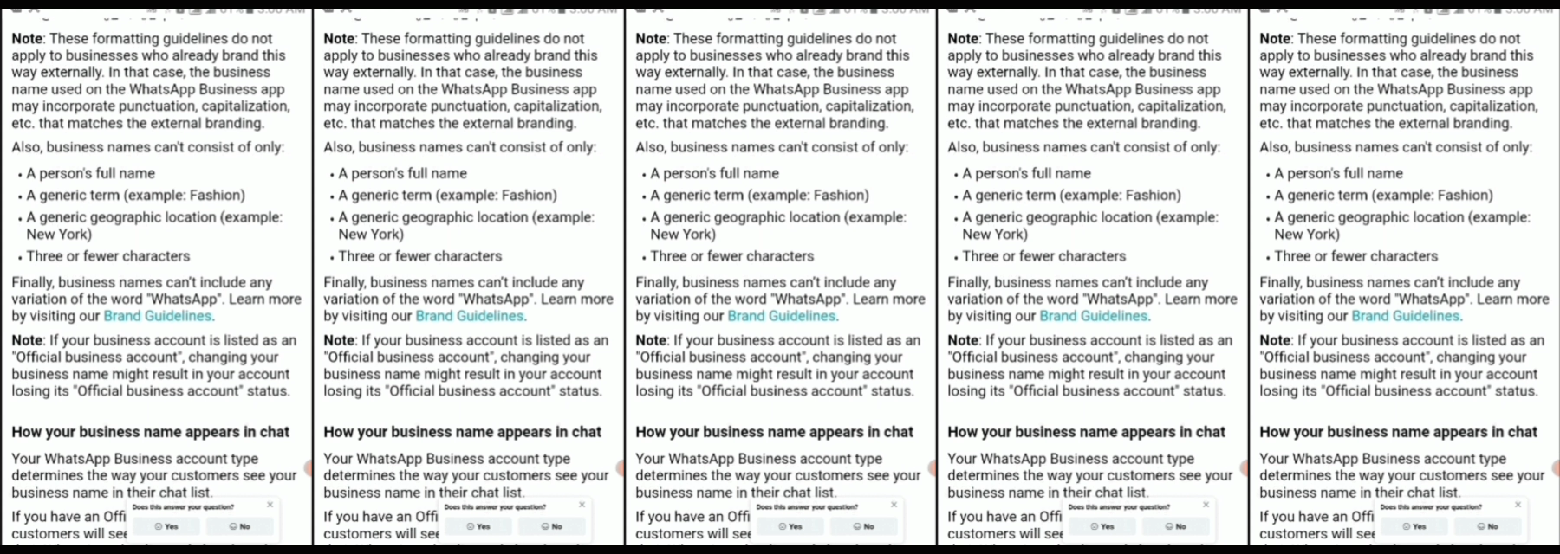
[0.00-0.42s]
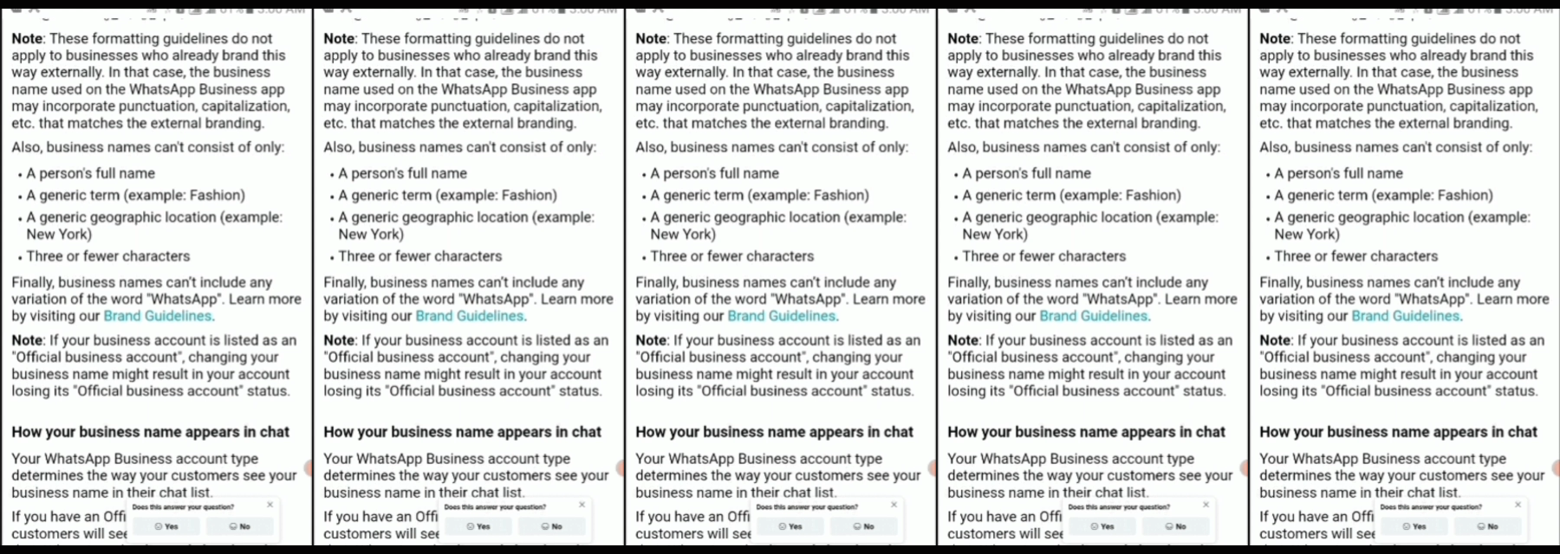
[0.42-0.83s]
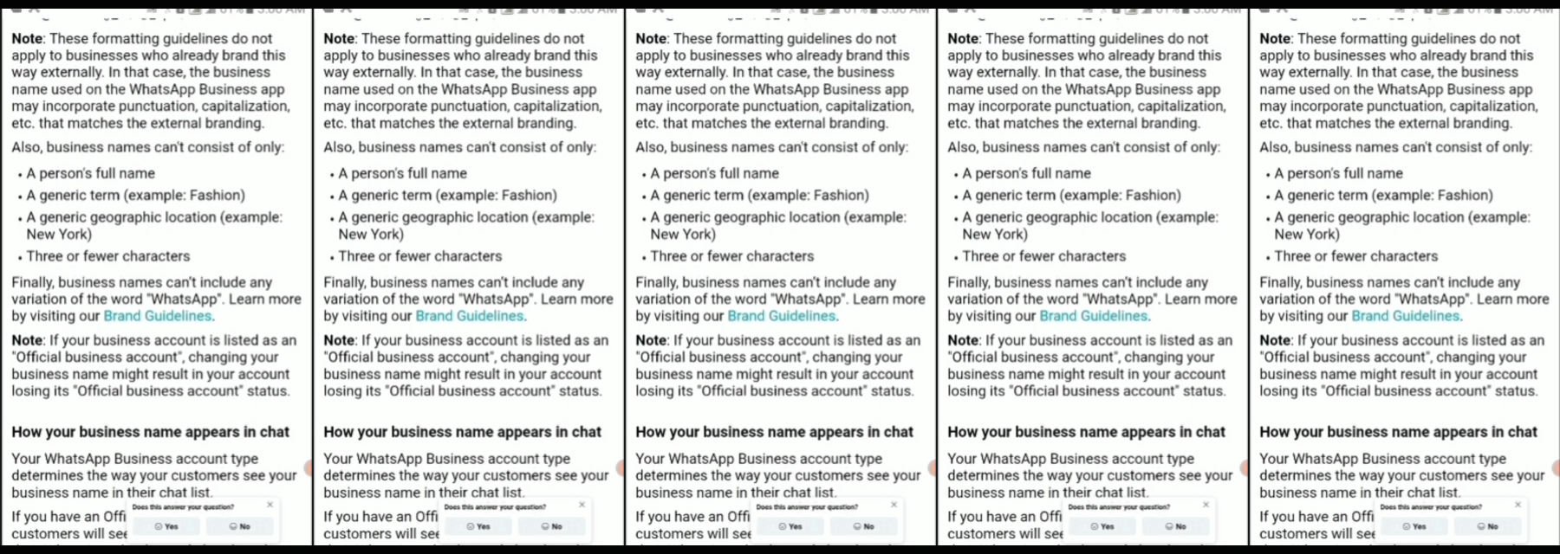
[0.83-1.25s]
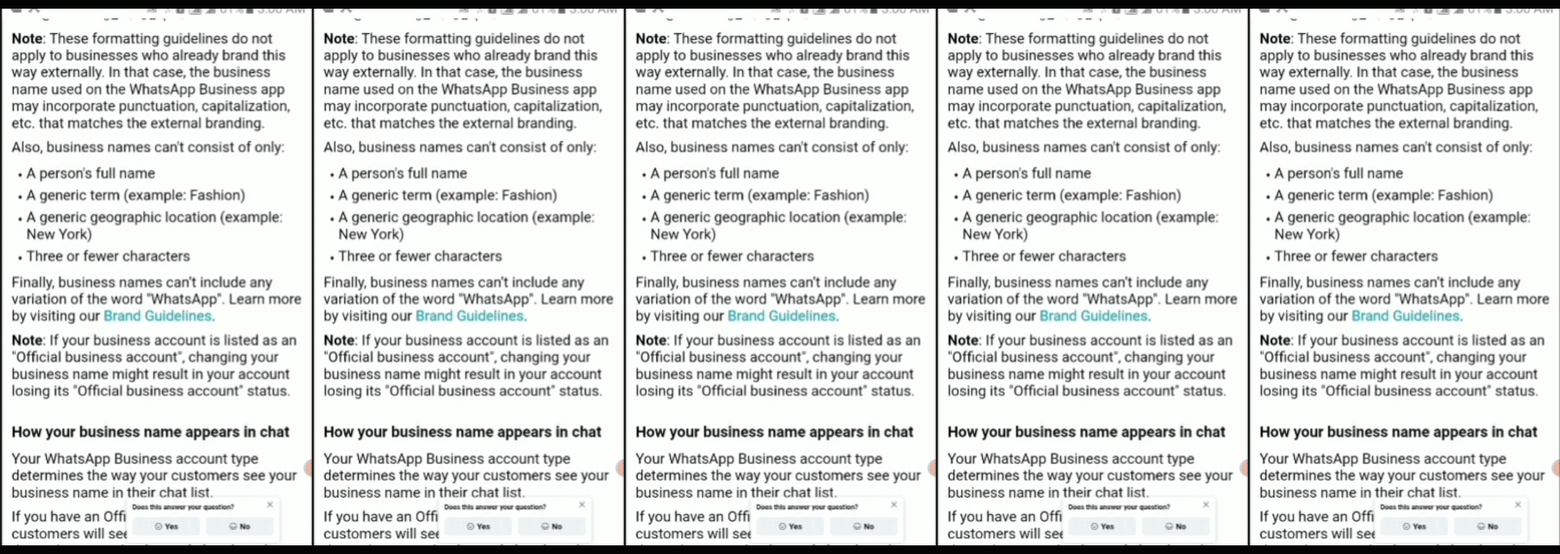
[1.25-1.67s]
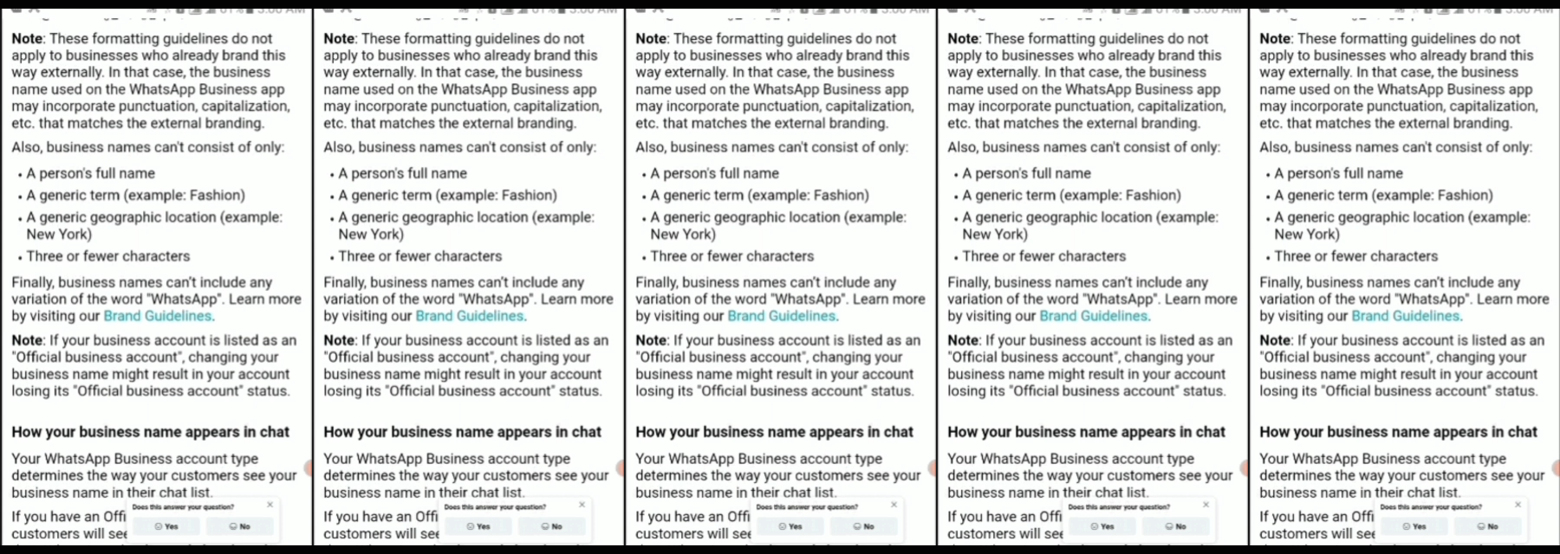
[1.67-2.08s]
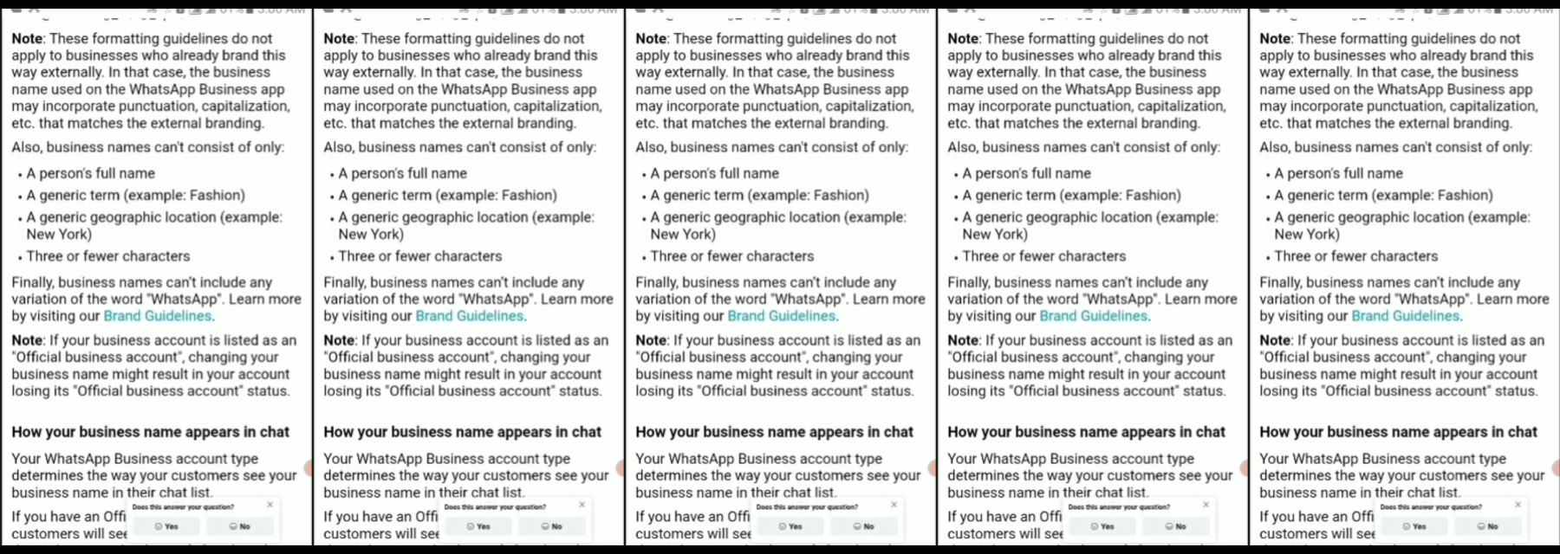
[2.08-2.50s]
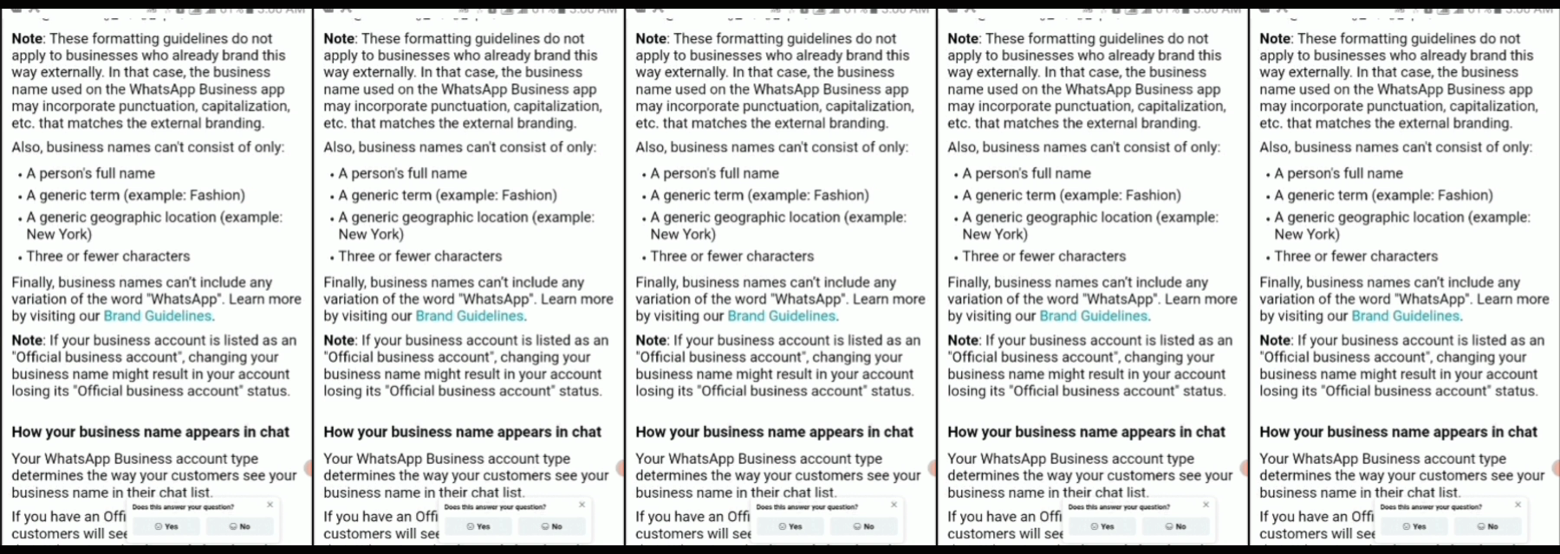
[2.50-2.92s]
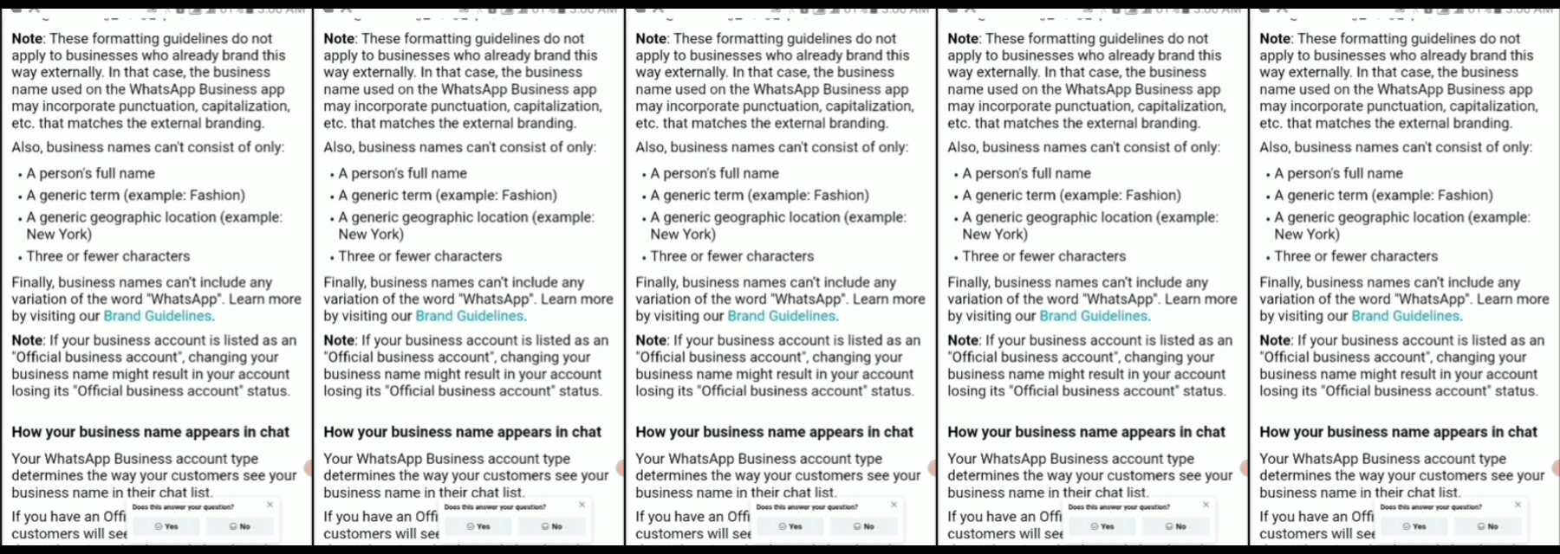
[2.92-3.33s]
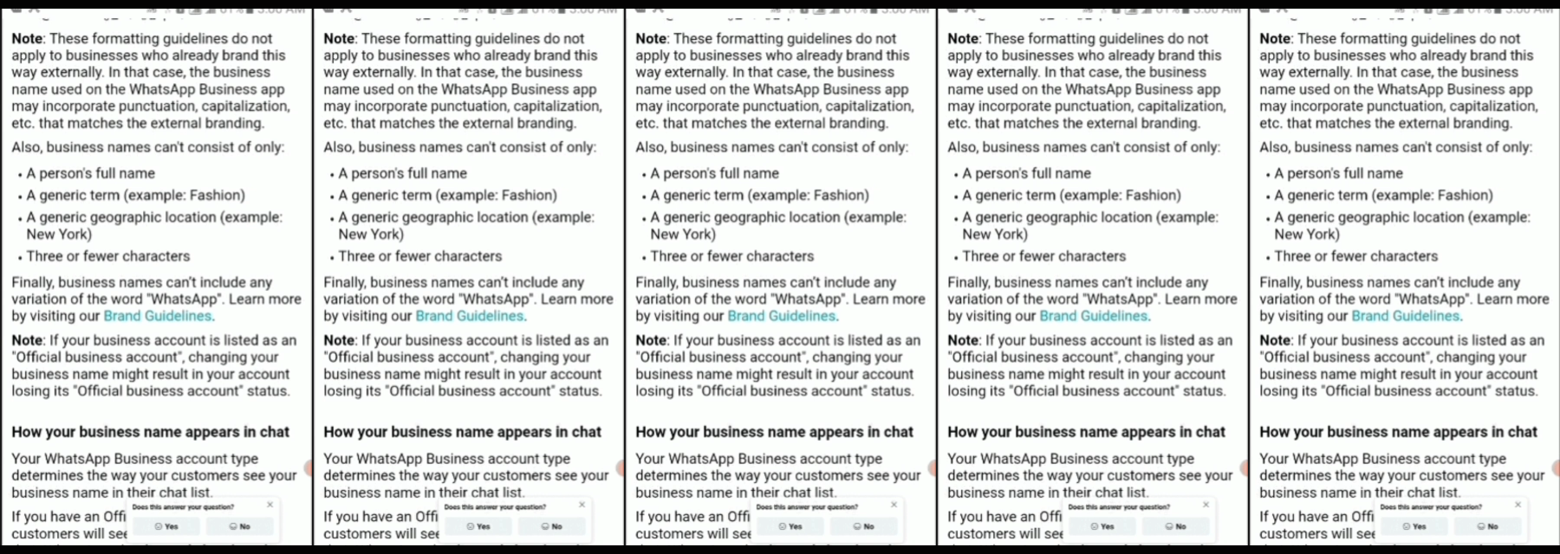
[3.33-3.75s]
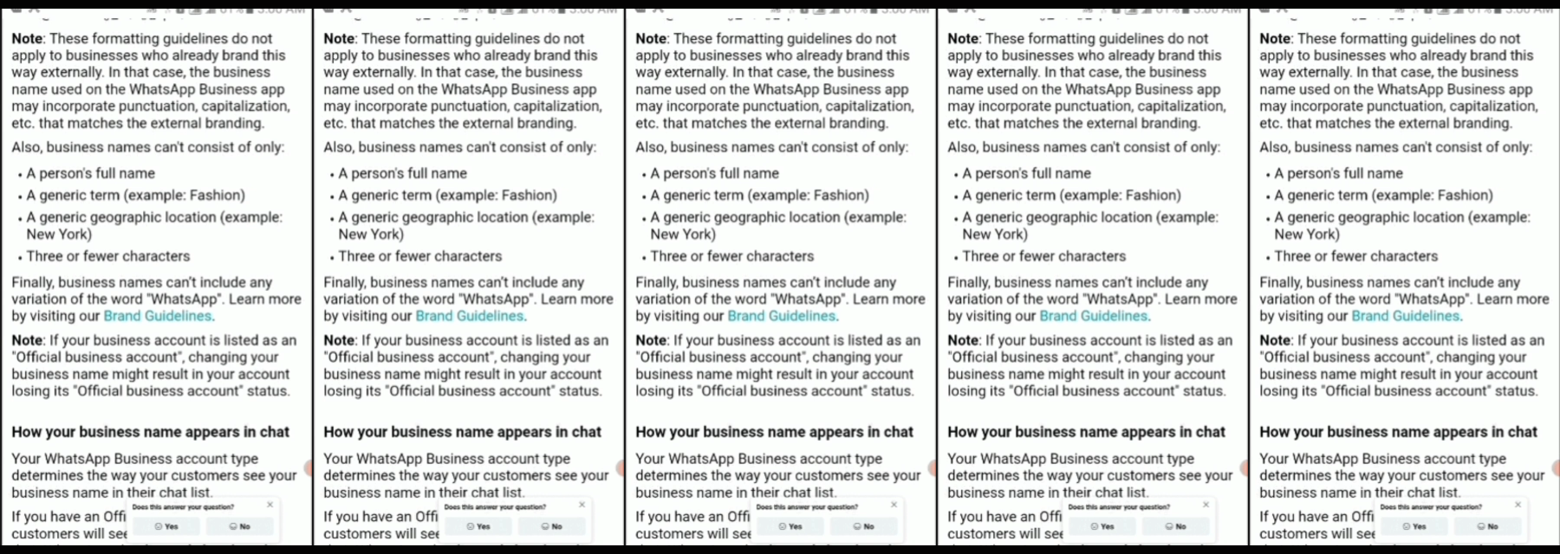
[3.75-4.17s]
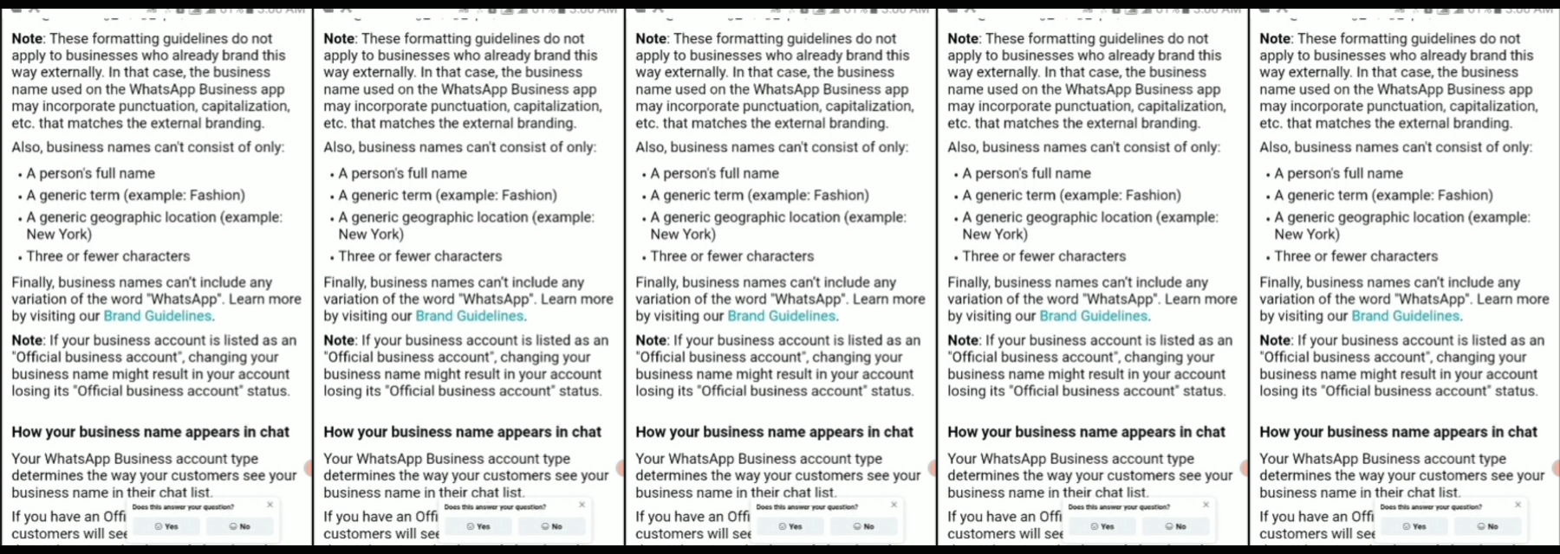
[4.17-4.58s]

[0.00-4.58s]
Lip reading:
(no speaker visible)